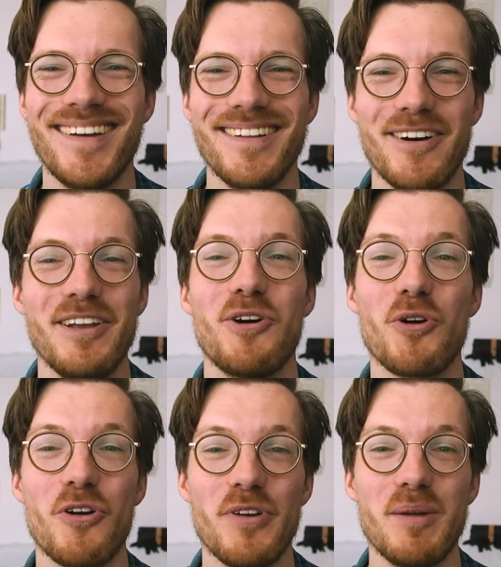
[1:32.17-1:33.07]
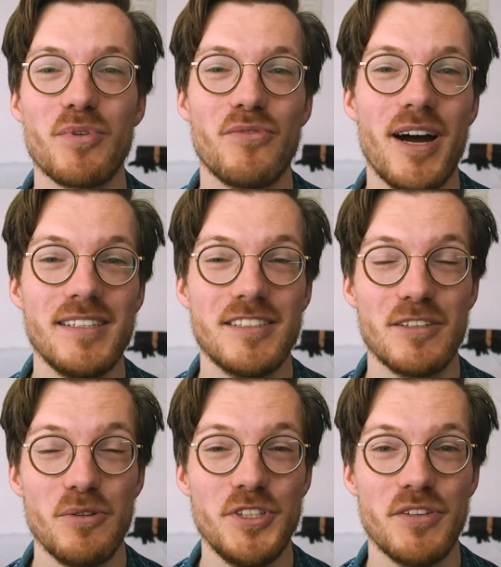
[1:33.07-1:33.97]
Now, the Oura Ring provides a
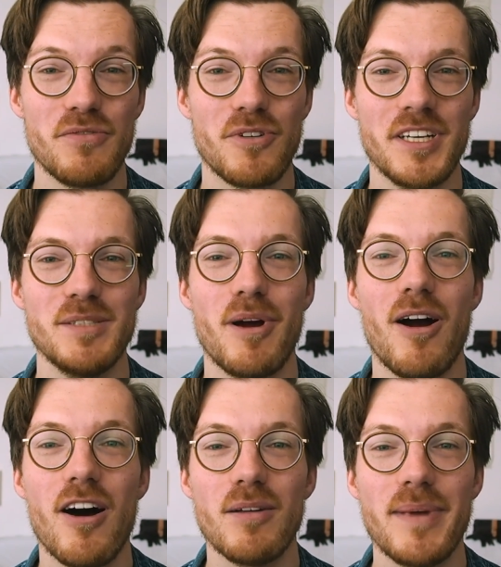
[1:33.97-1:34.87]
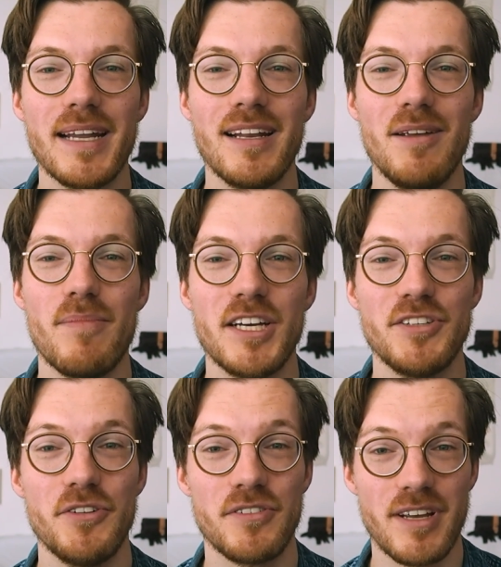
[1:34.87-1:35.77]
solution for this by automatically
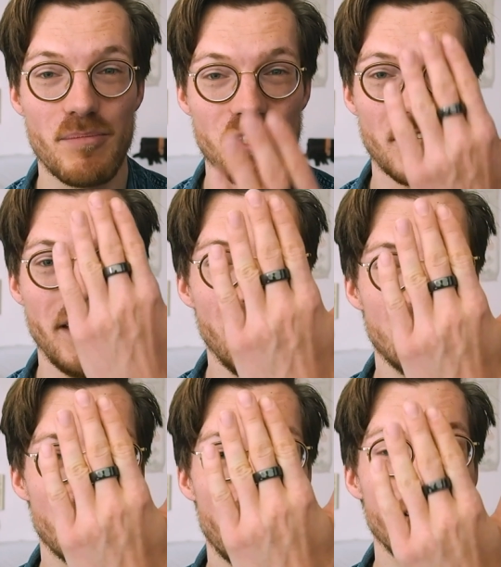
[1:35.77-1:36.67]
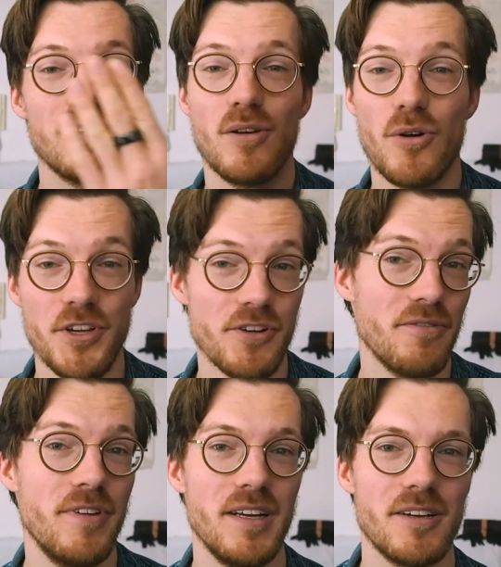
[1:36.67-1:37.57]
measuring your temperature each night on your
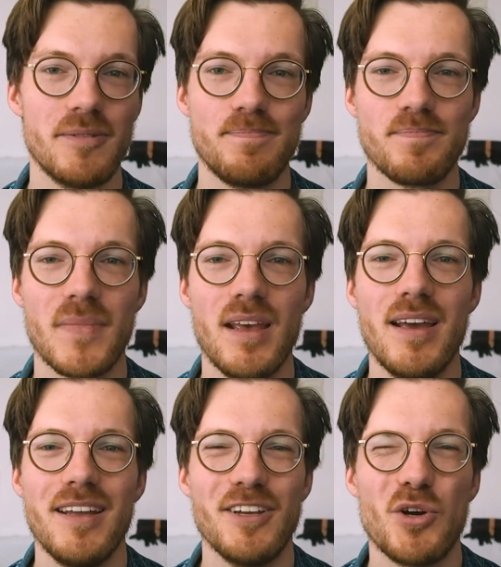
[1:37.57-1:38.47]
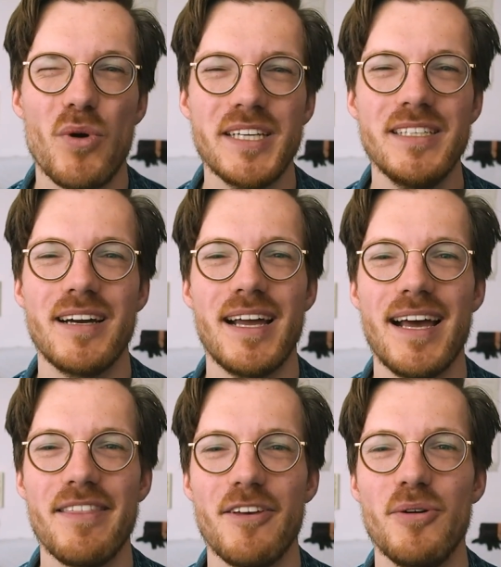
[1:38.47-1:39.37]
finger. The question I
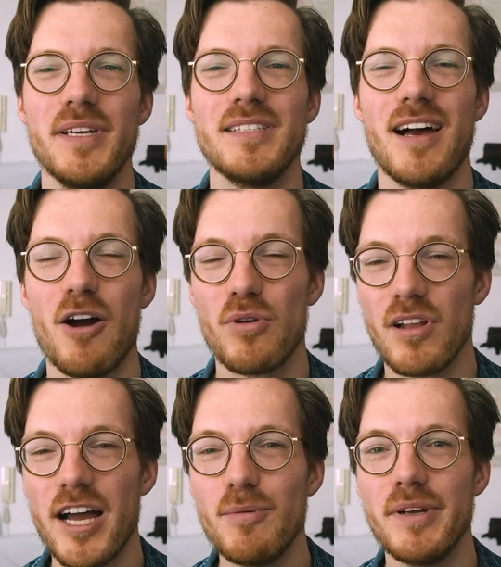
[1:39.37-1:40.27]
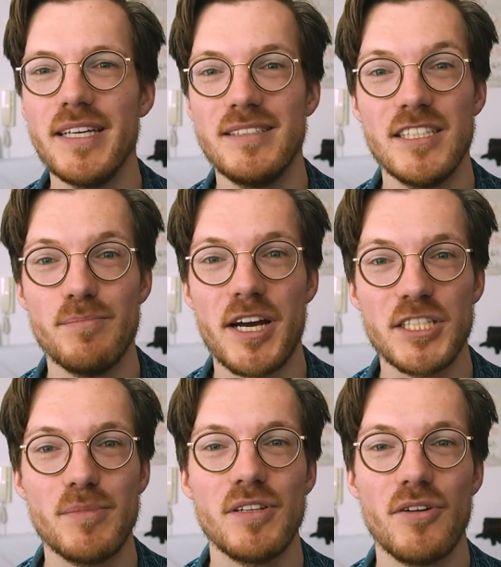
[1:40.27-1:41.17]
had, though, is how reliable is this
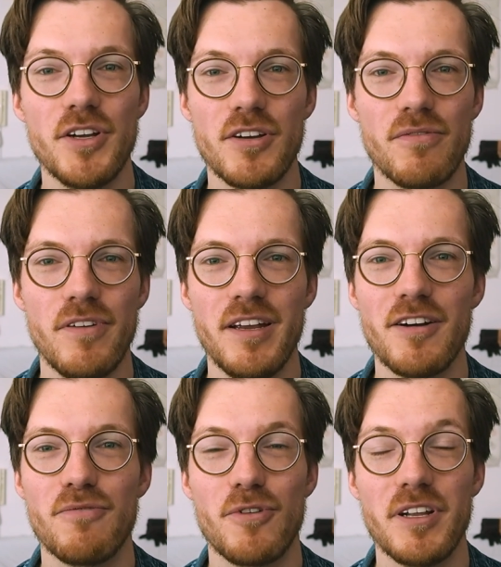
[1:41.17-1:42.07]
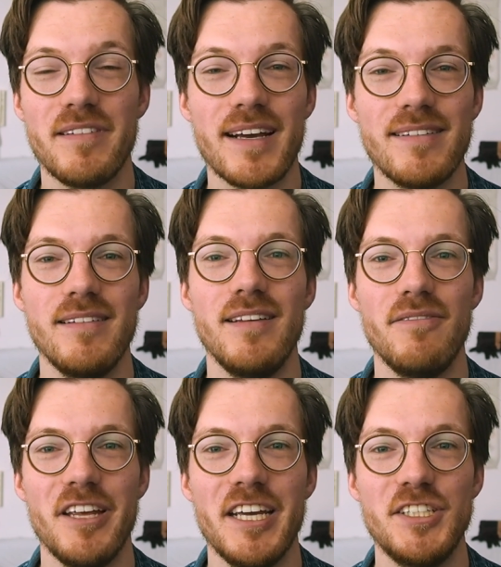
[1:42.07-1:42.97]
measurement on your finger for detecting
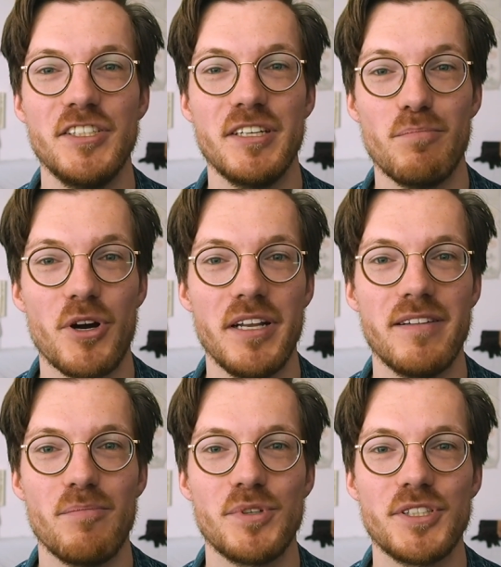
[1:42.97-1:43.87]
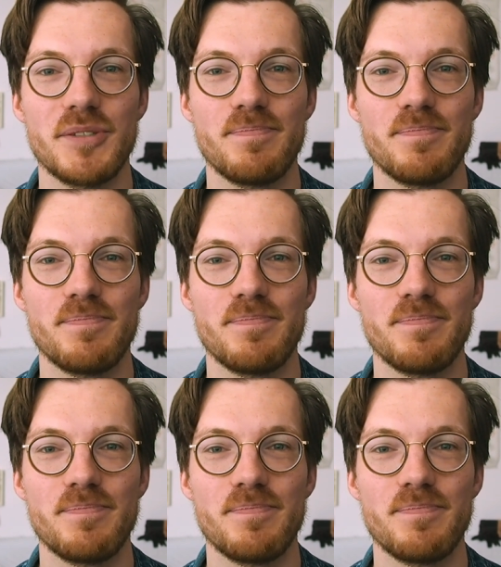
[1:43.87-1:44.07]
deviations in body temperature?